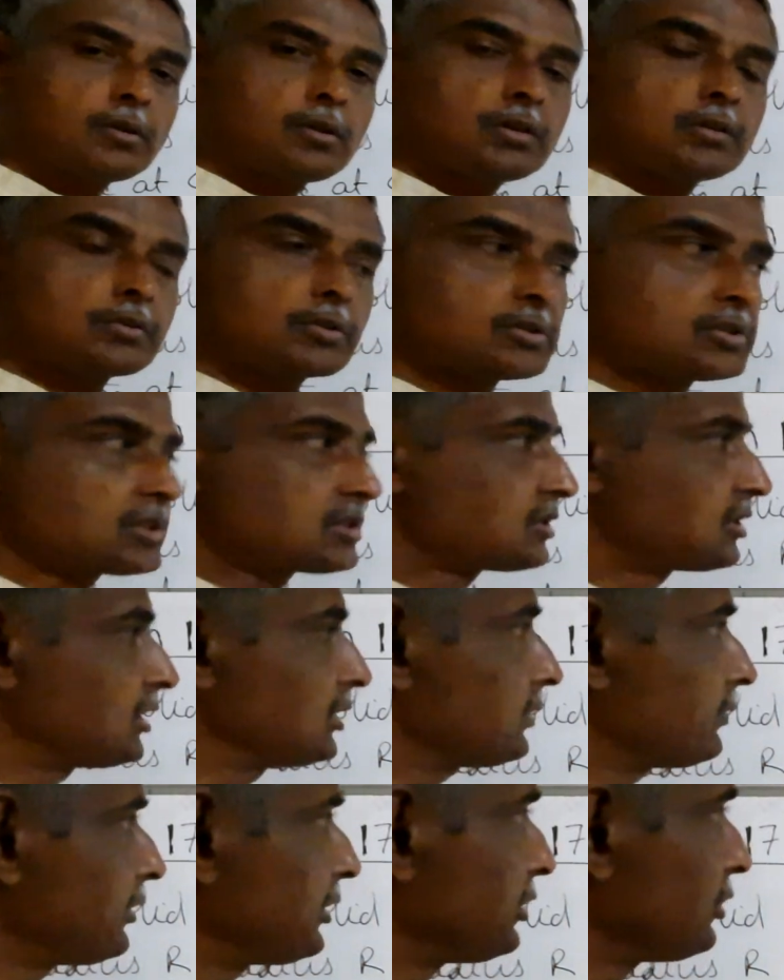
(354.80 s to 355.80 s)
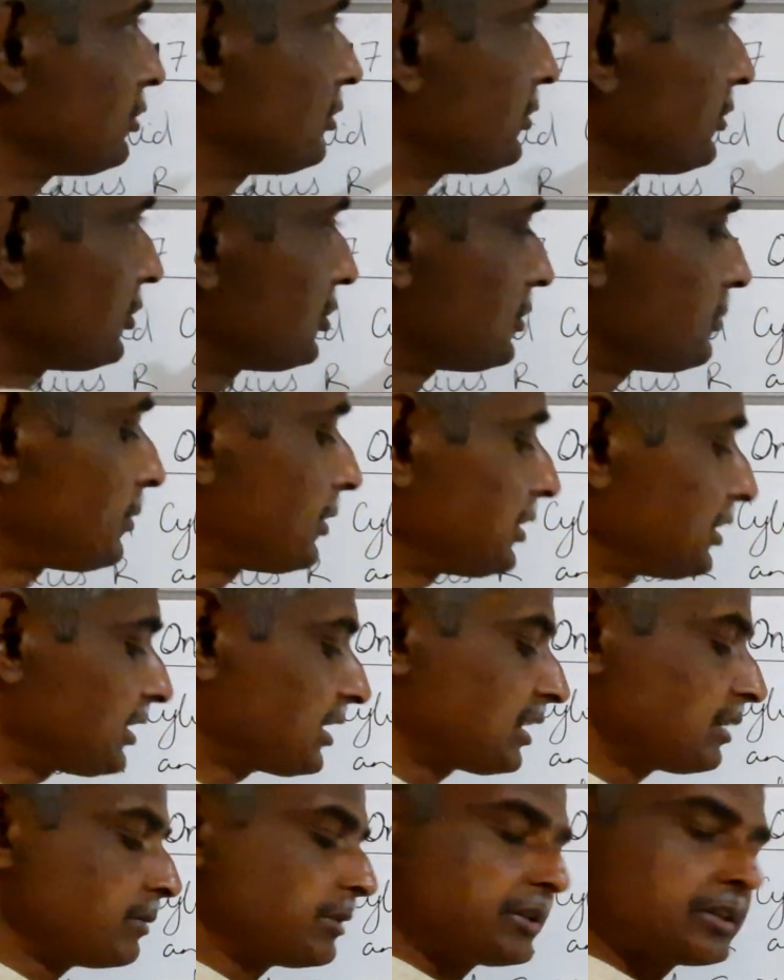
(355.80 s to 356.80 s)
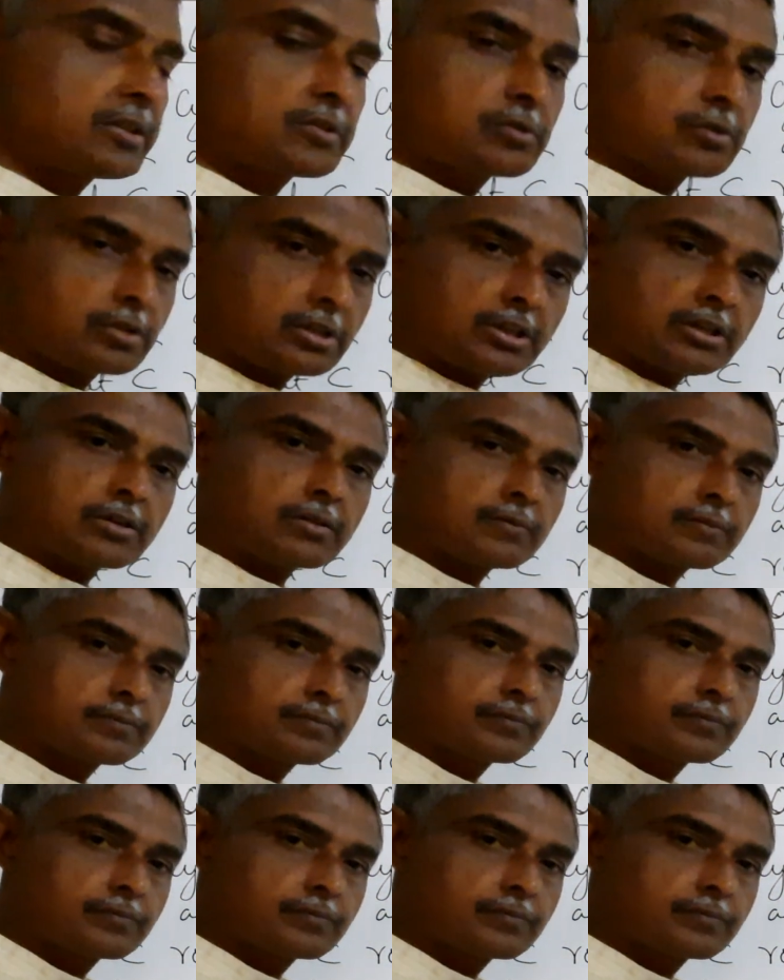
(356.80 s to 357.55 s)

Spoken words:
In the 16th video on rigid body kinematics, okay.